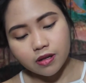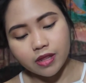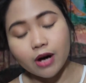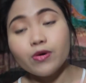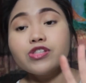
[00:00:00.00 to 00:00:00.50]

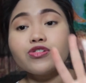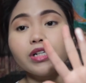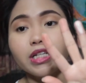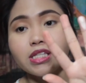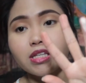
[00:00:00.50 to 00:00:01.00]
that one's
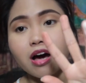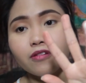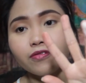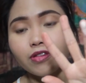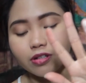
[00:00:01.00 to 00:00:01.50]
really
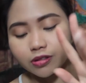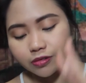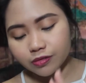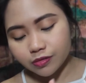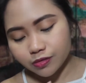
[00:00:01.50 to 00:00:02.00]
soft though.